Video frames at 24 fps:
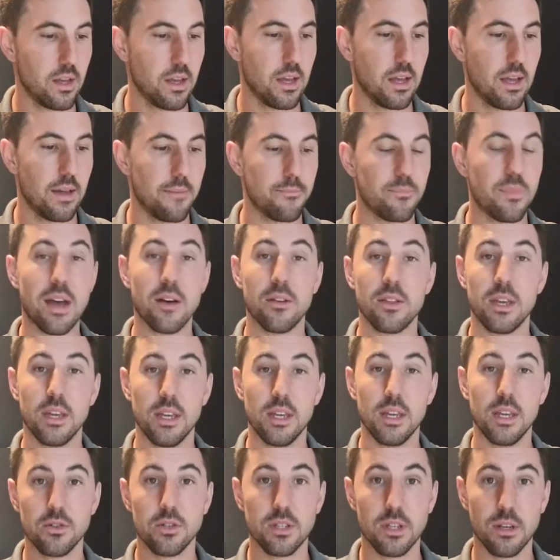Now, the
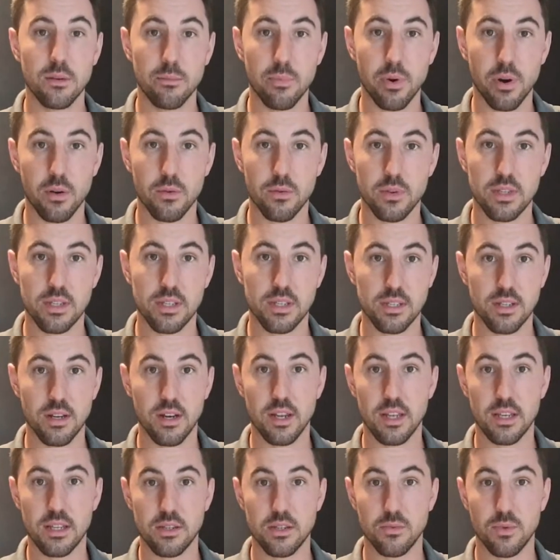interesting part with this study
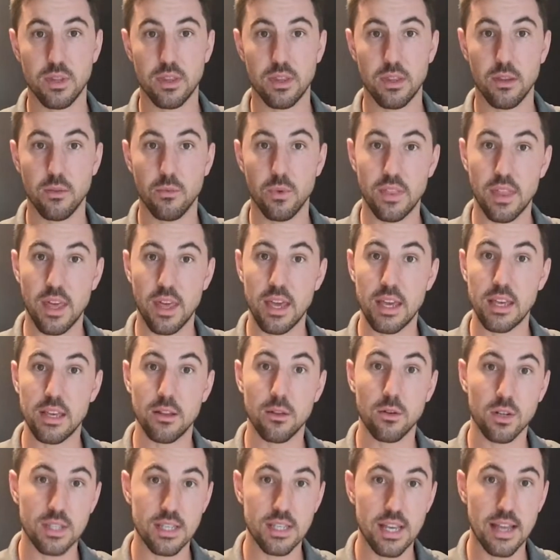is when they
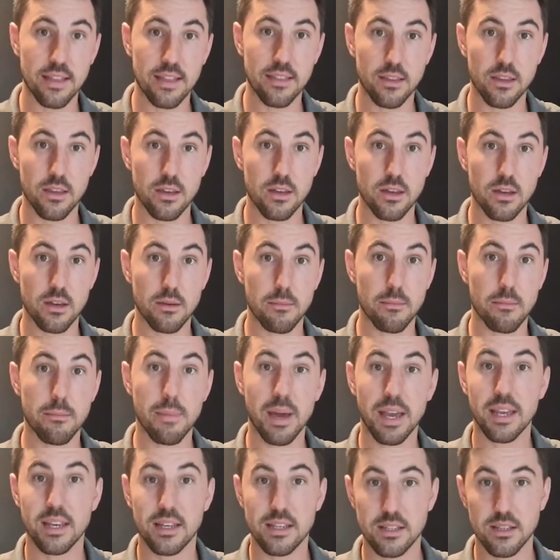looked at the
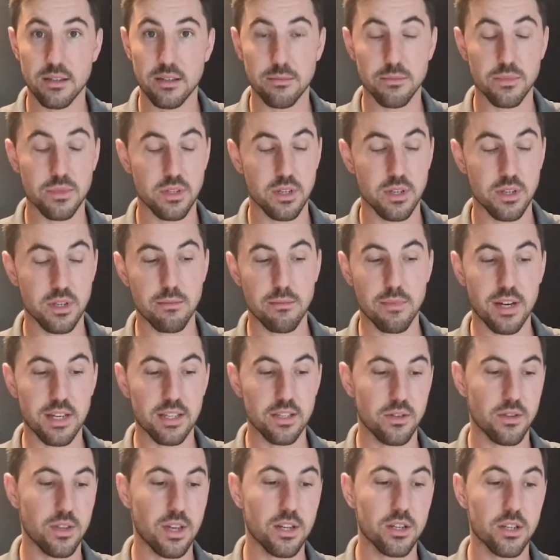mechanisms in mice.
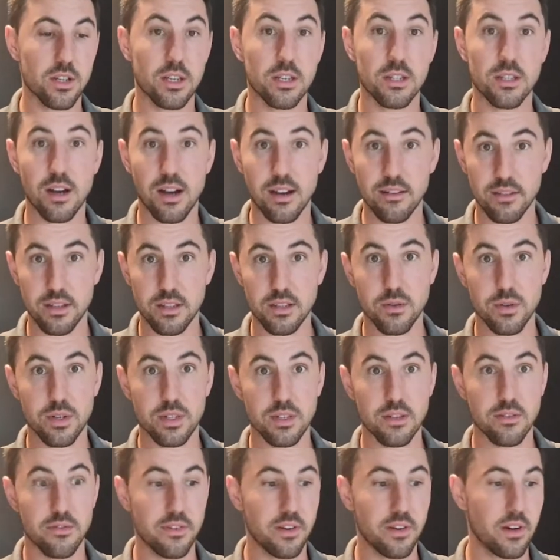So they actually dive into it
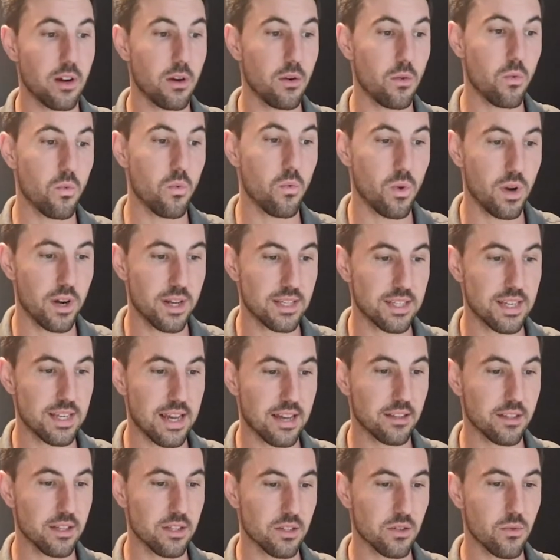to figure out what
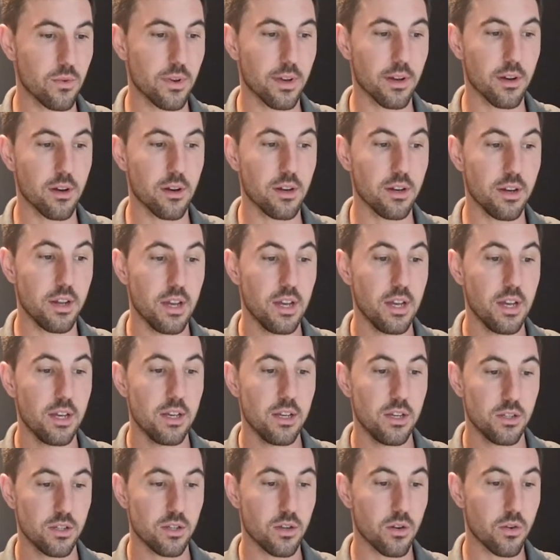exactly is going on.
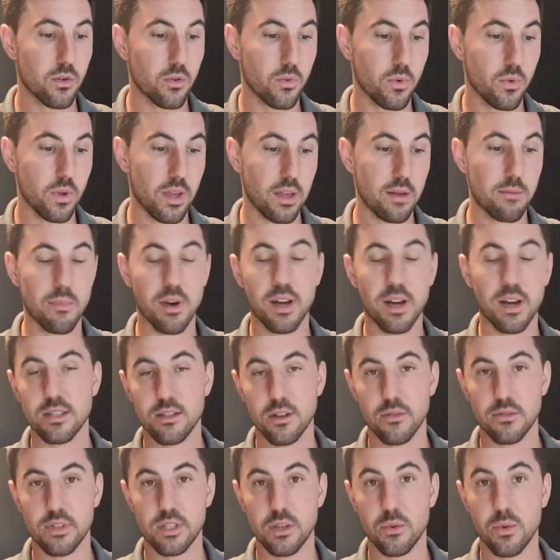So in mice,
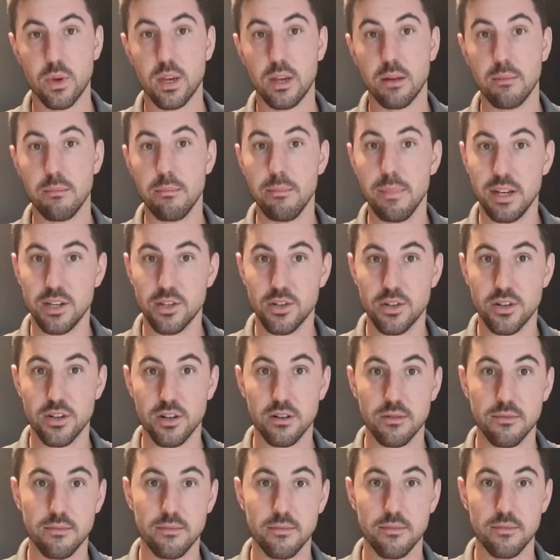obviously, we can
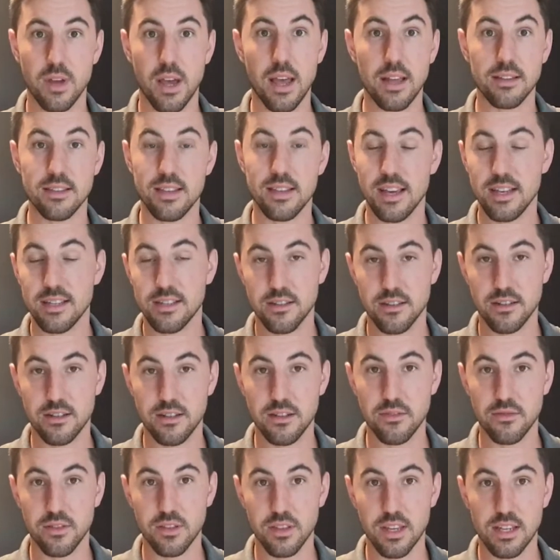measure and test
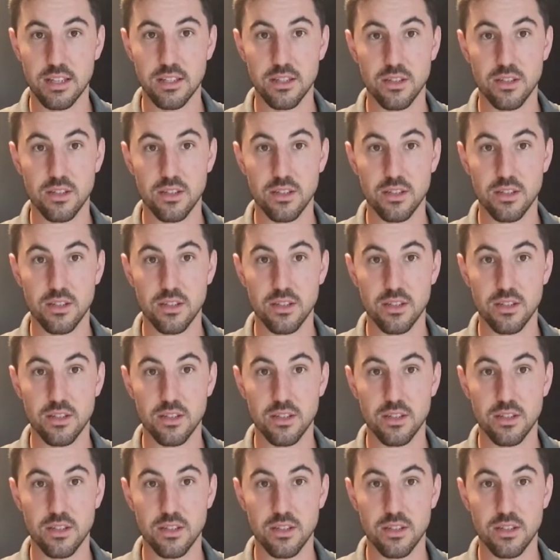different things.